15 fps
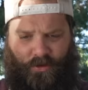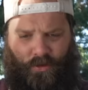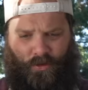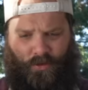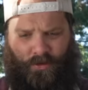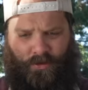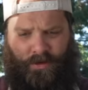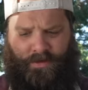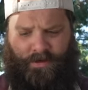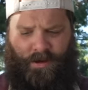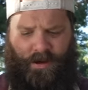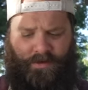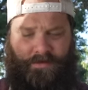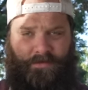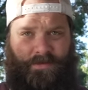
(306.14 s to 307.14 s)
horn, the
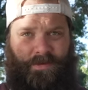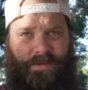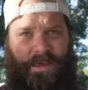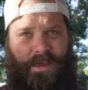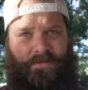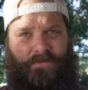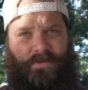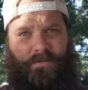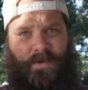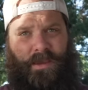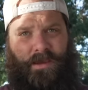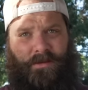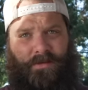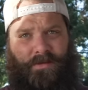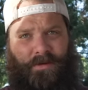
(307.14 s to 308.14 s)
odds of successfully
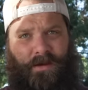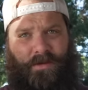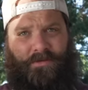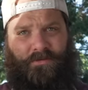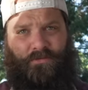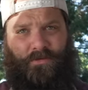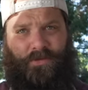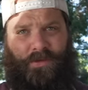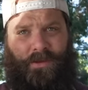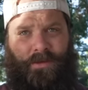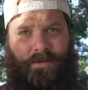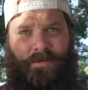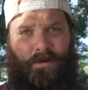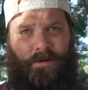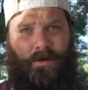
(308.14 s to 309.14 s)
making a sausage with
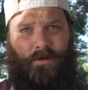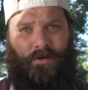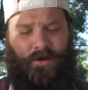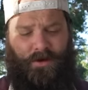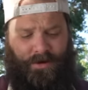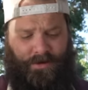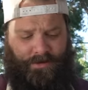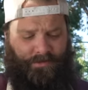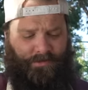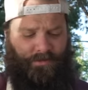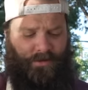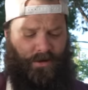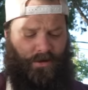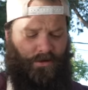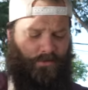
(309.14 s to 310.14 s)
these are no good.
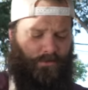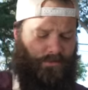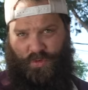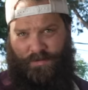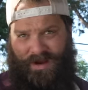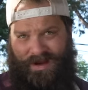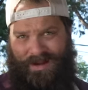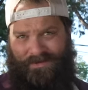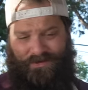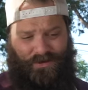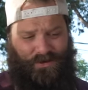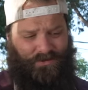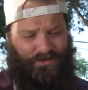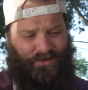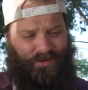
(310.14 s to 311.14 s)
So we might have to
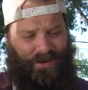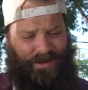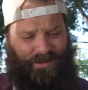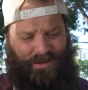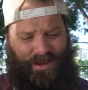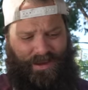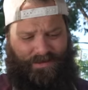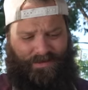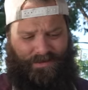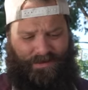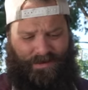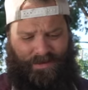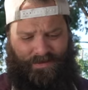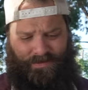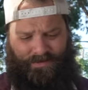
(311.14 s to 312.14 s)
go synthetic casing
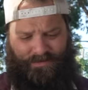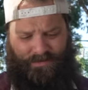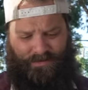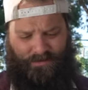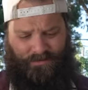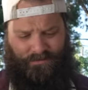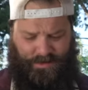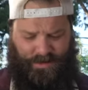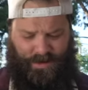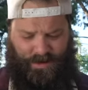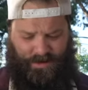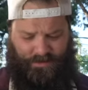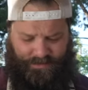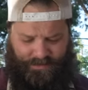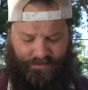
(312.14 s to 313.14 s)
again this year.
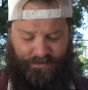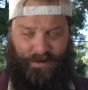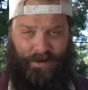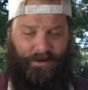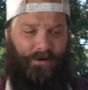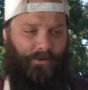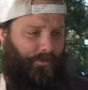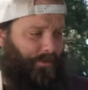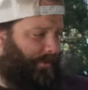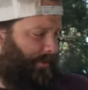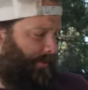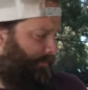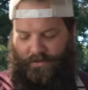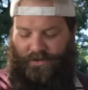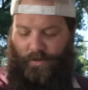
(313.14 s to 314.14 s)
Yeah, these are not going to work.
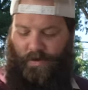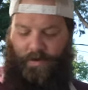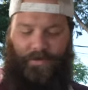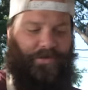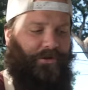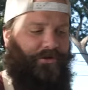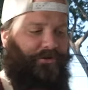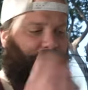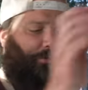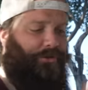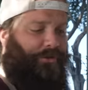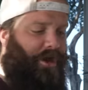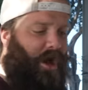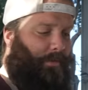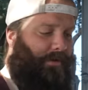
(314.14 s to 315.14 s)
So I went searching through
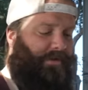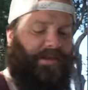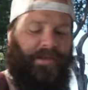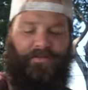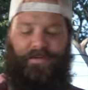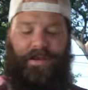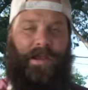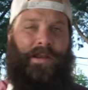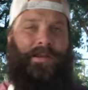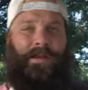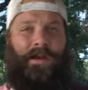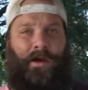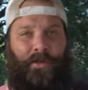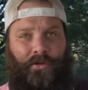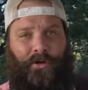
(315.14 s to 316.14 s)
the cupboard, seeing if I had
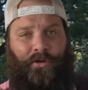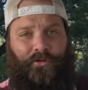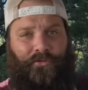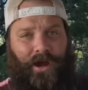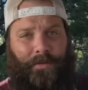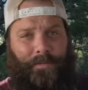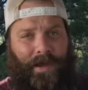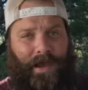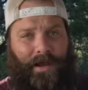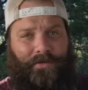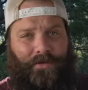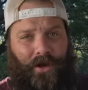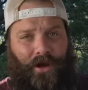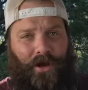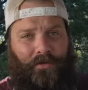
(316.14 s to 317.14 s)
any other dry
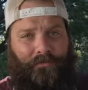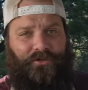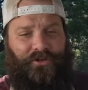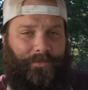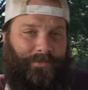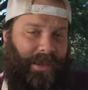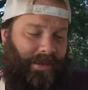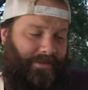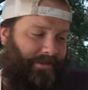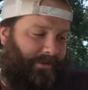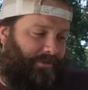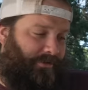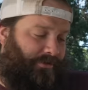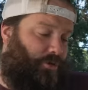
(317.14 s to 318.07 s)
packs of sheep casings,